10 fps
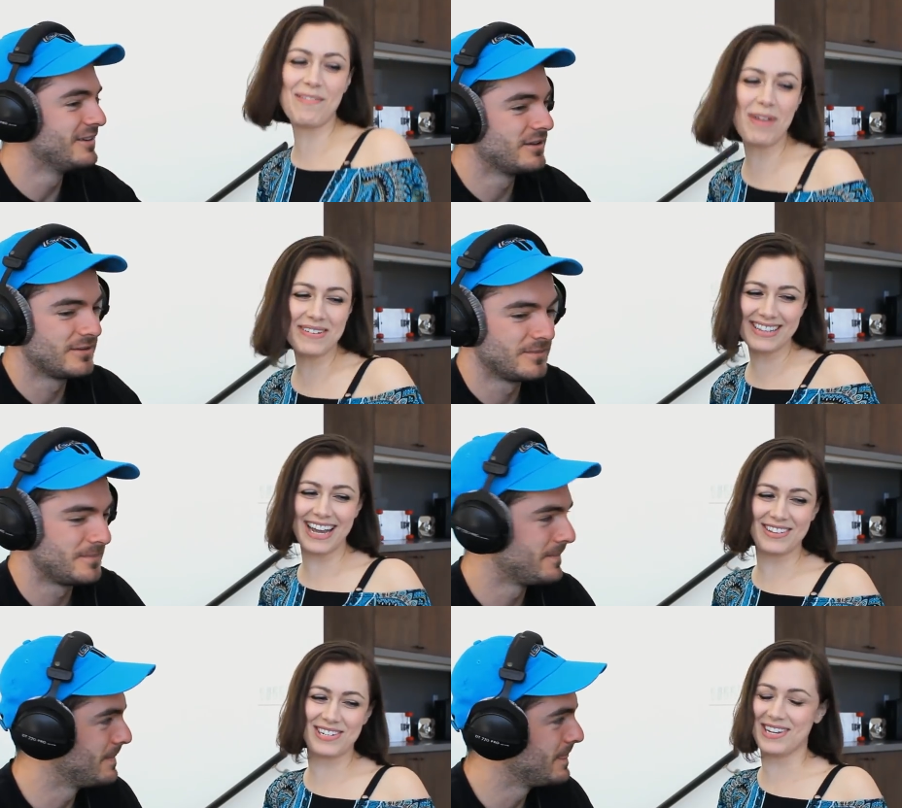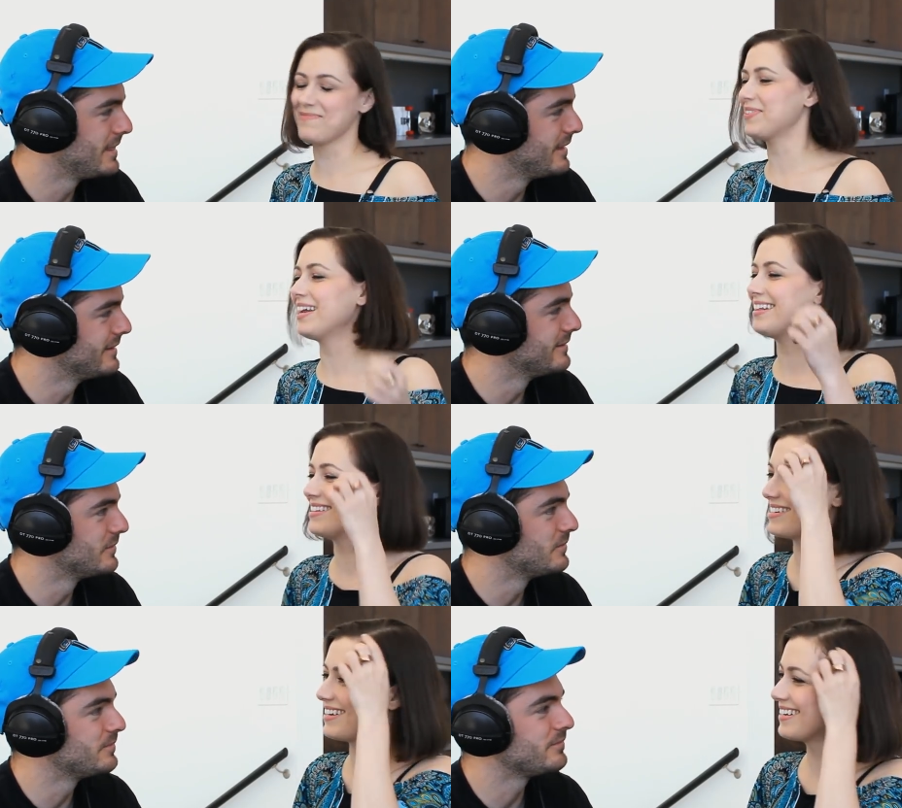Speaker 1: Maybe on the other sheet, but not on
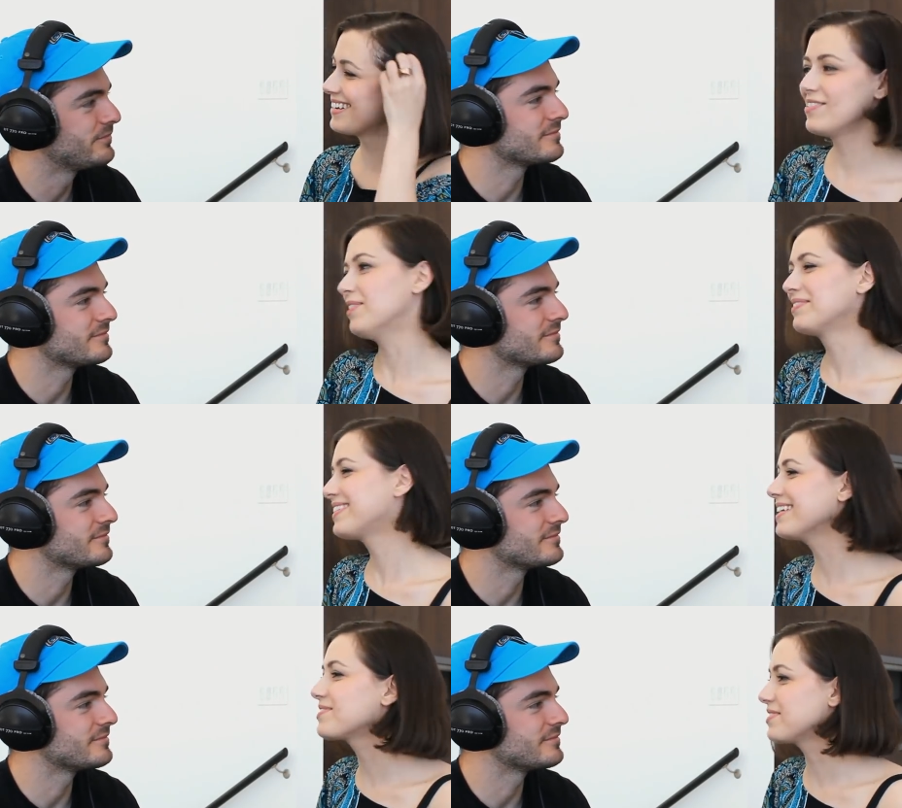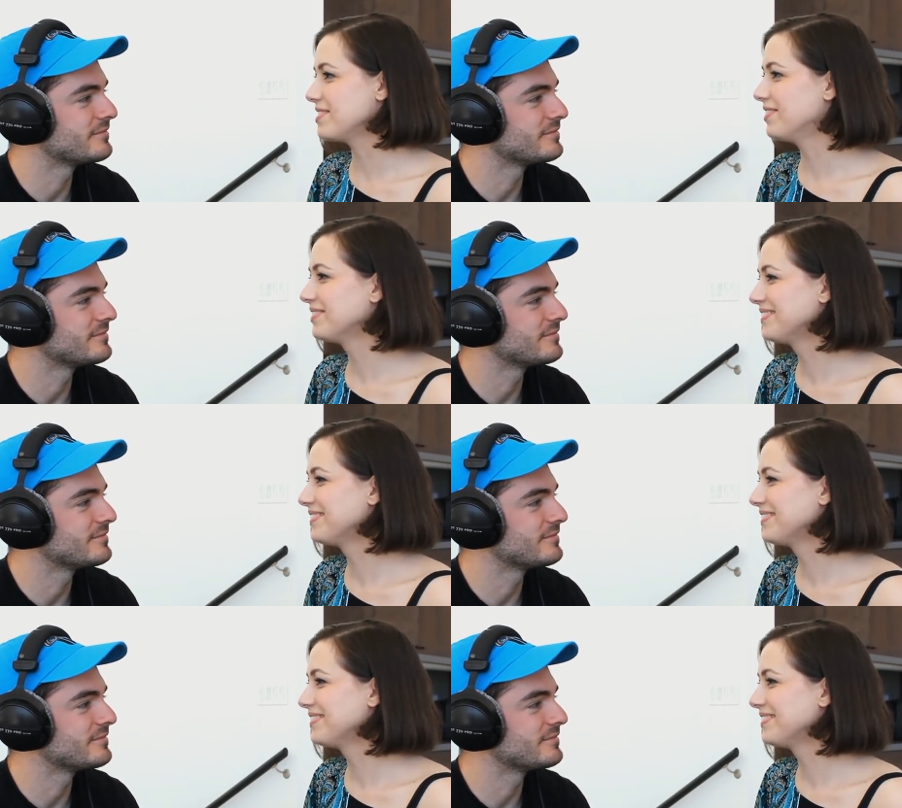the sheet. No, the answer is no.